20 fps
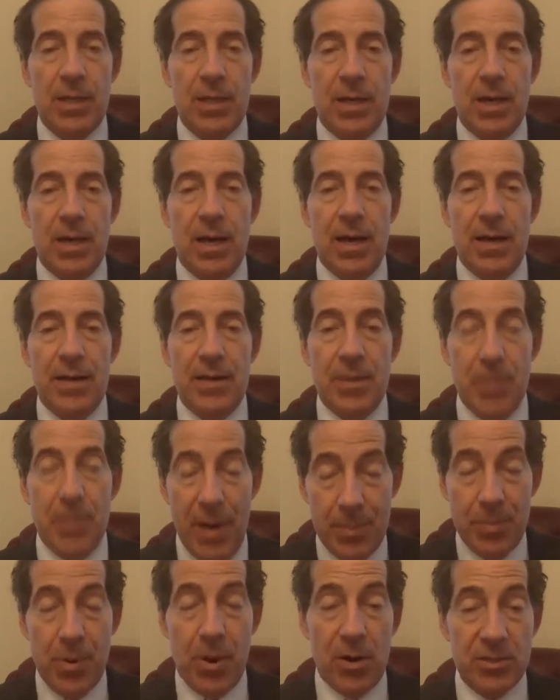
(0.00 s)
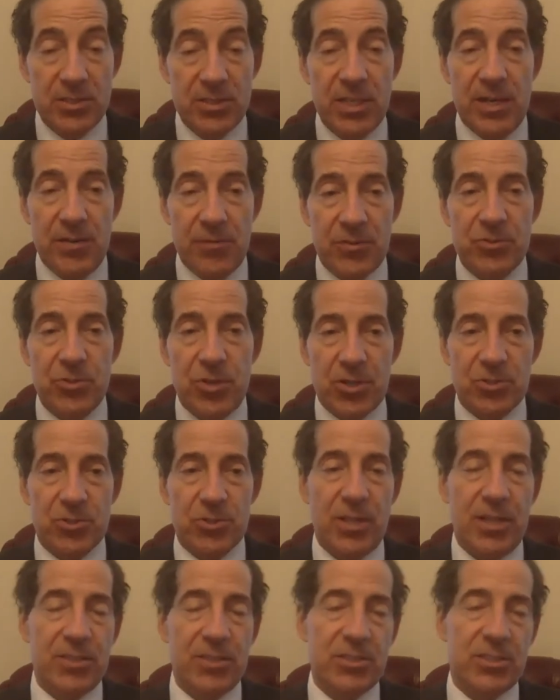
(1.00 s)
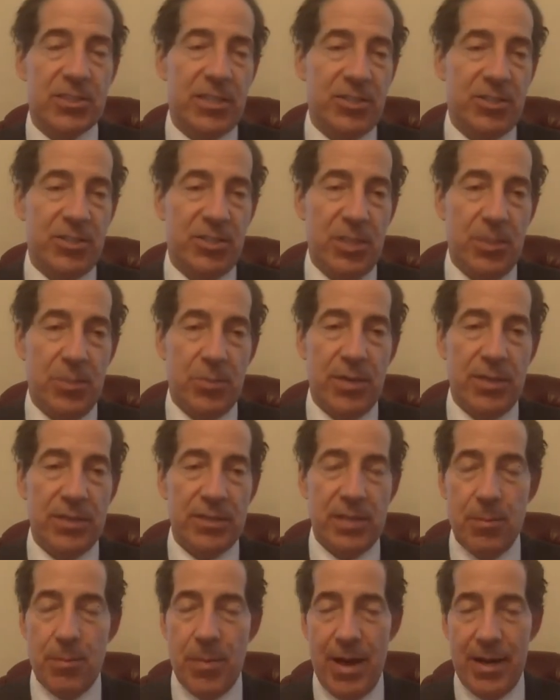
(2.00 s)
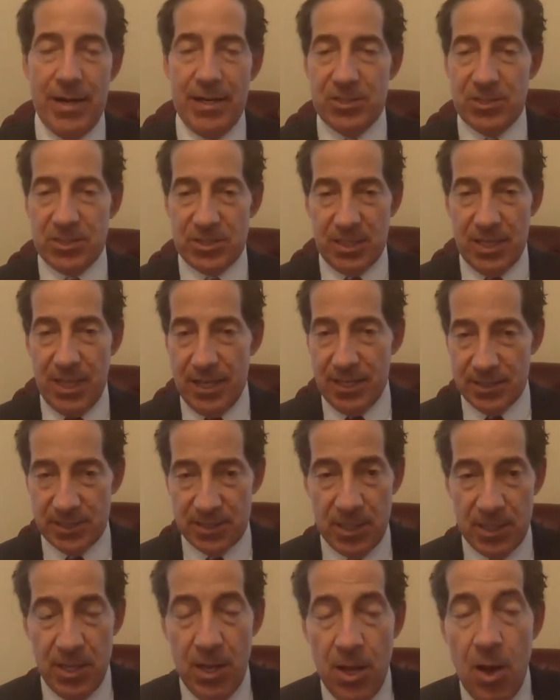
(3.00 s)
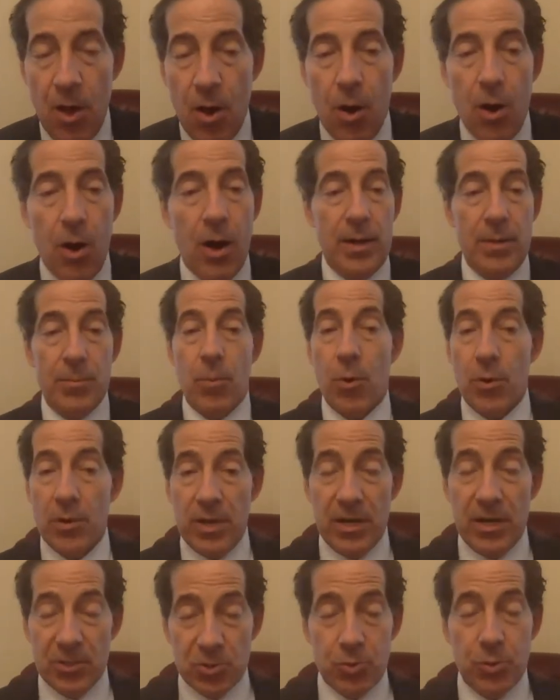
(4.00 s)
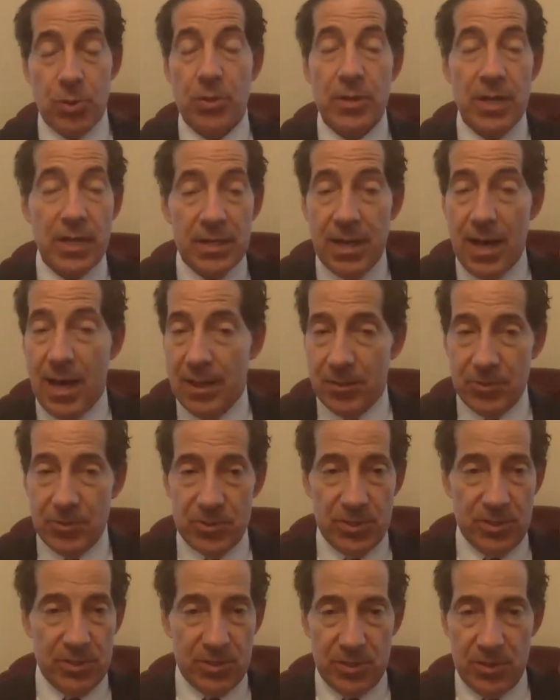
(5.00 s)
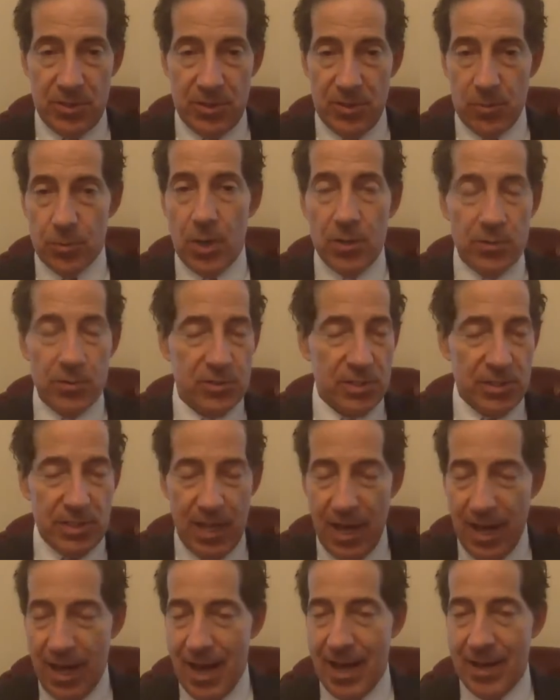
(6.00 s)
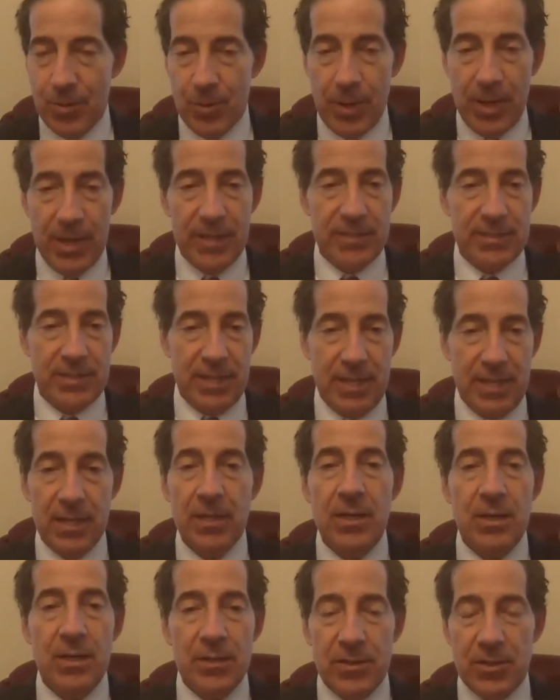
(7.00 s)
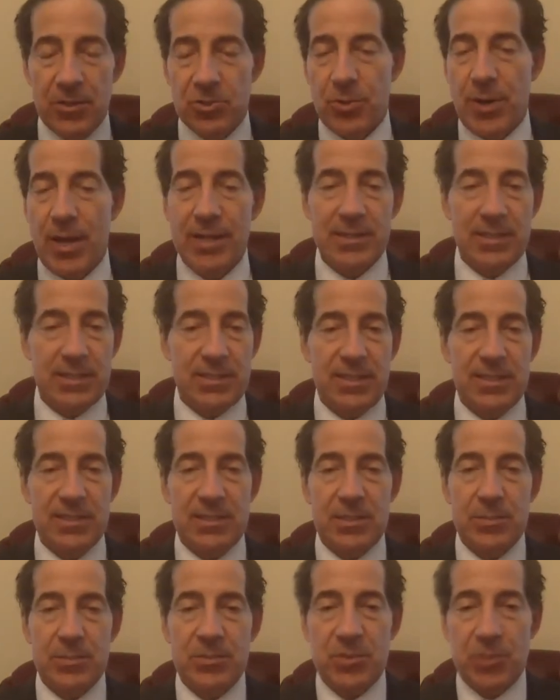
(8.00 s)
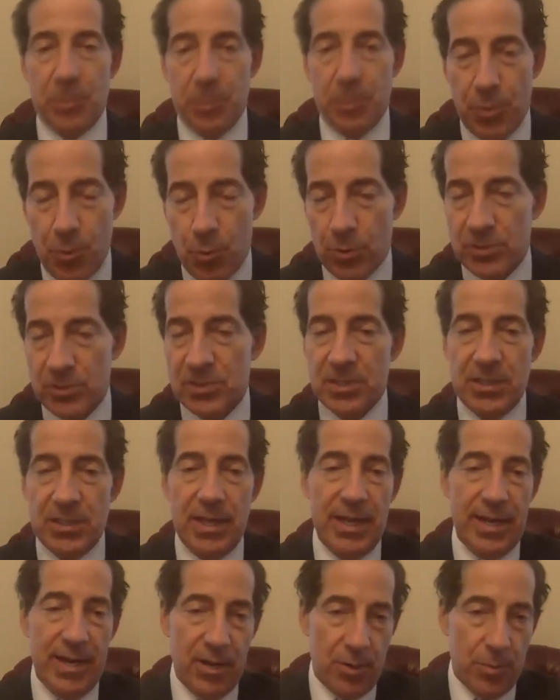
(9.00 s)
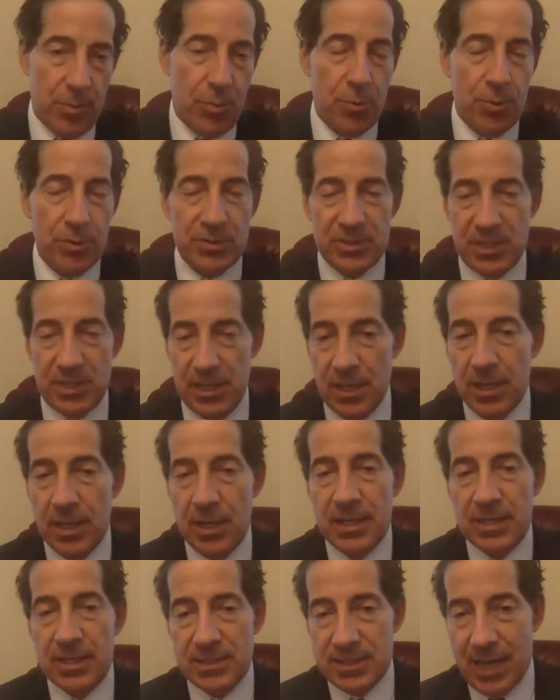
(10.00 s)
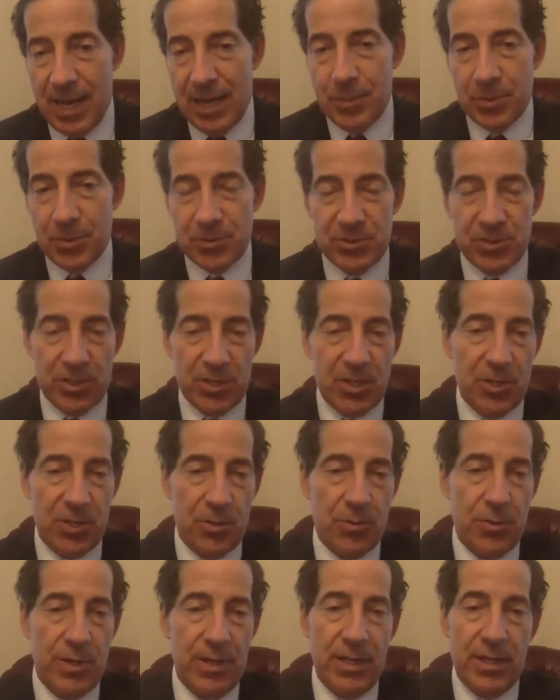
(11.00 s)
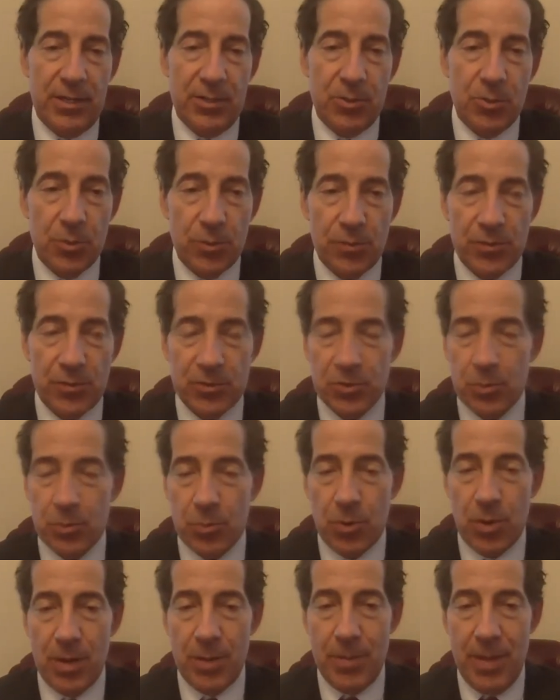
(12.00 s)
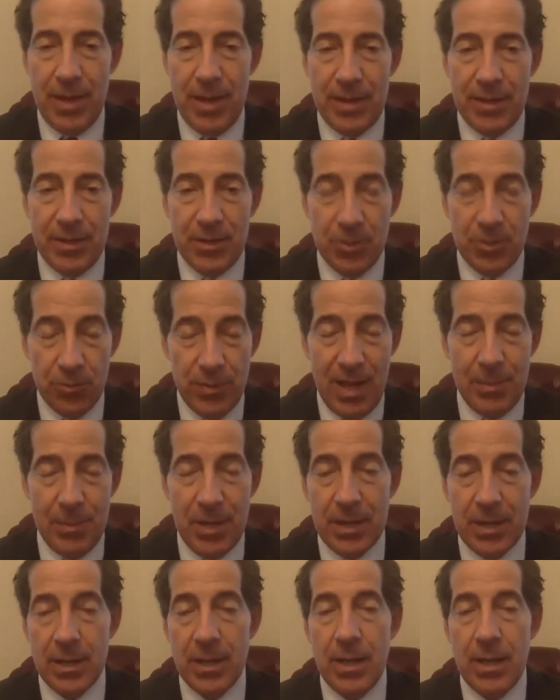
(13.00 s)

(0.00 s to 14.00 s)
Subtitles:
the bipartisan infrastructure legislation that President Biden just led us on, more than $1 trillion into the roads and the highways and the transit systems, the ports and the airports, and cybersecurity and universal broadband, and you name it.